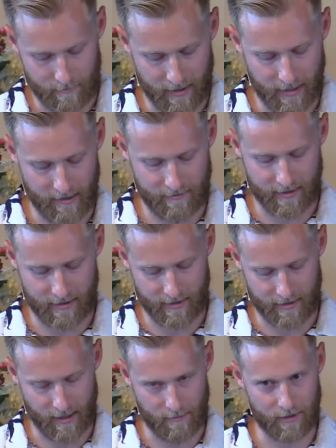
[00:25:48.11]
he gives us
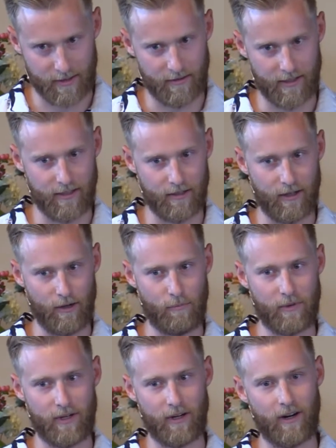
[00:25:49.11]
this opportunity to
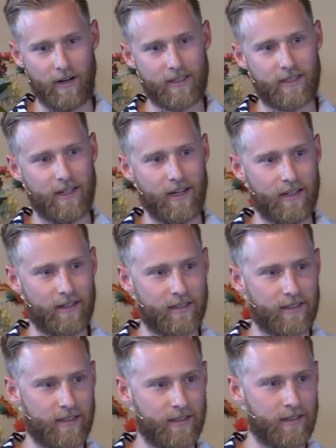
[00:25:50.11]
open our hearts to
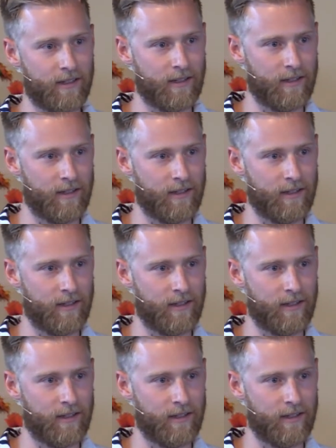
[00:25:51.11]
others and